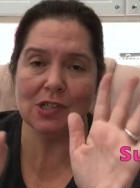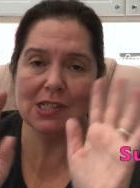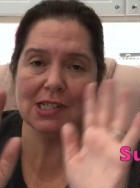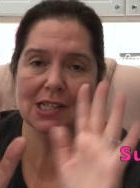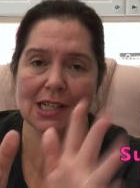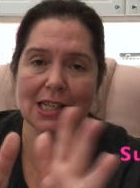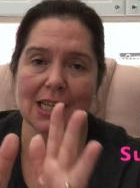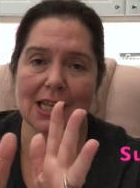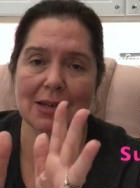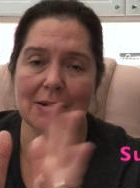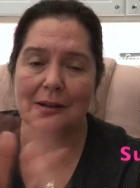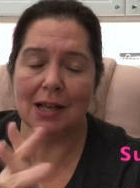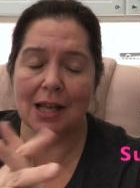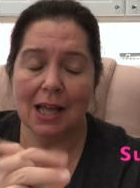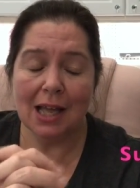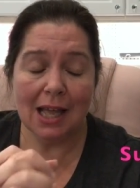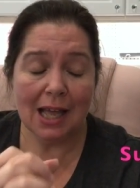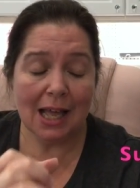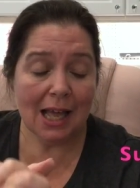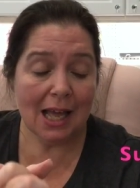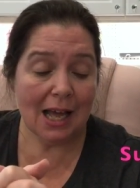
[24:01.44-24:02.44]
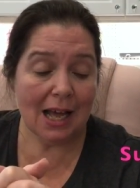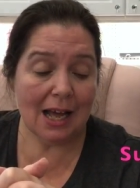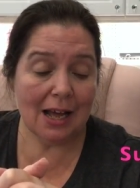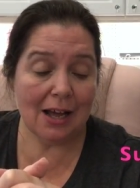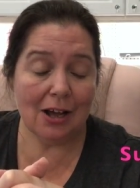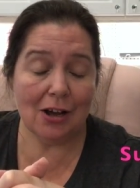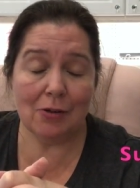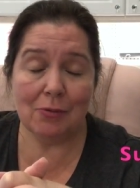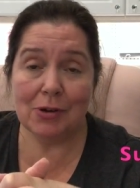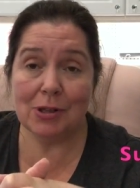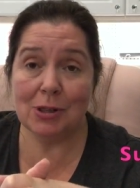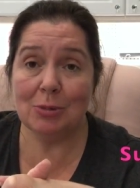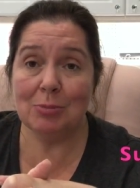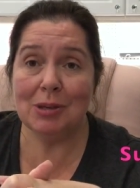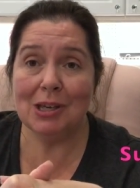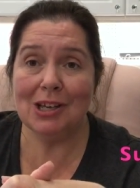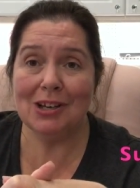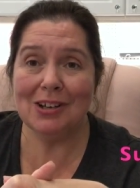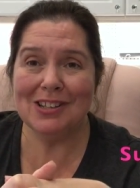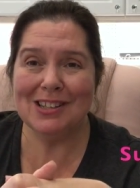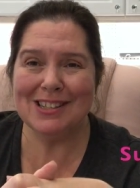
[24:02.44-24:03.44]
sticking with
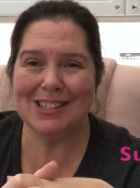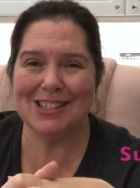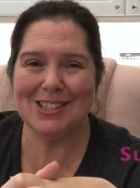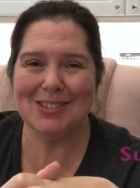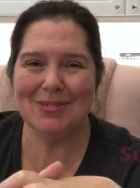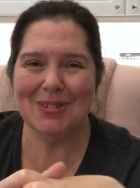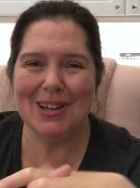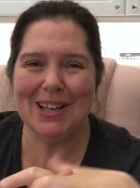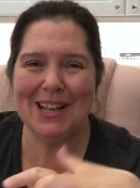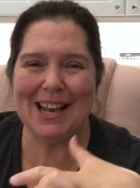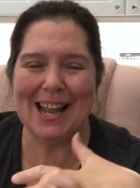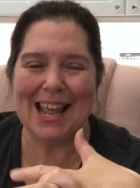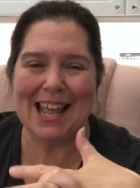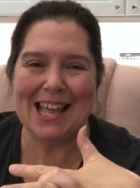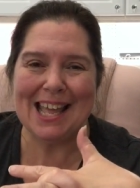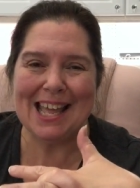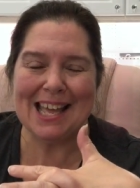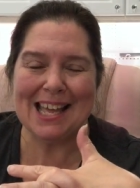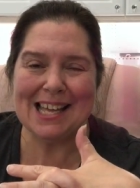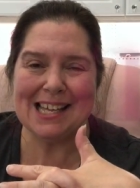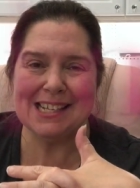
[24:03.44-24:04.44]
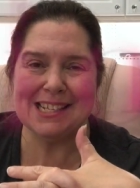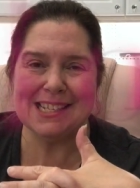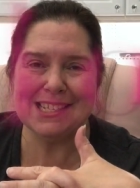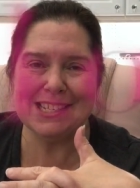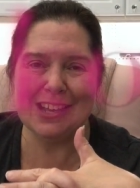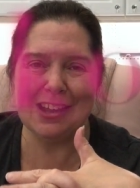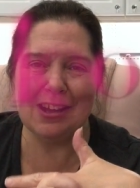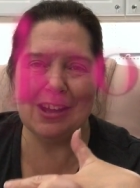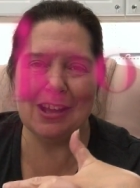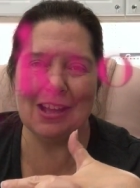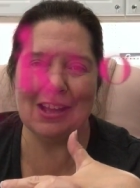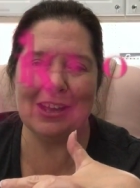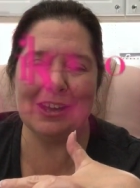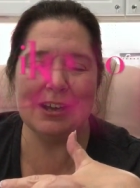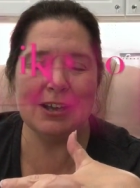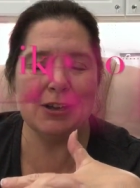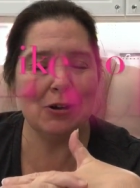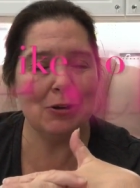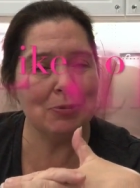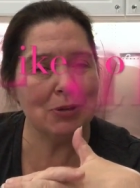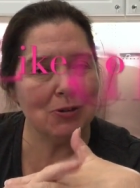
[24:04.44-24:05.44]
me on this one, and
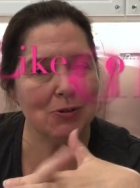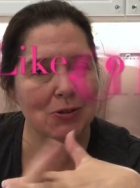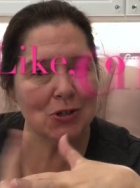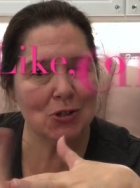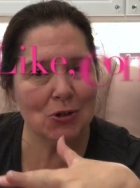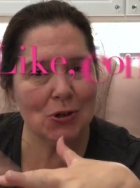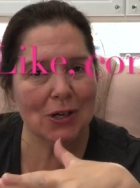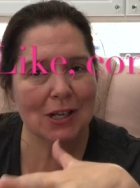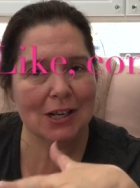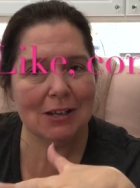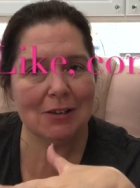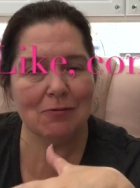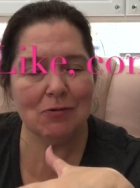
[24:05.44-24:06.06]
I hope you enjoyed it.